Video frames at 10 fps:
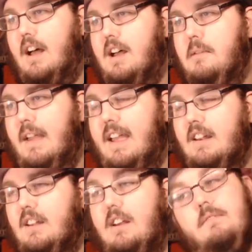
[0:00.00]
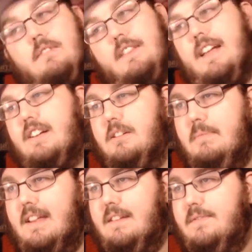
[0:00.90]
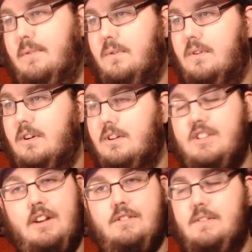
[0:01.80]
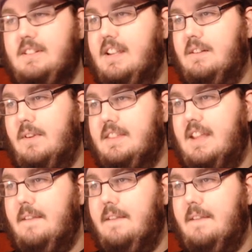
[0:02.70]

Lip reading: that could be for Chaozu and Tien right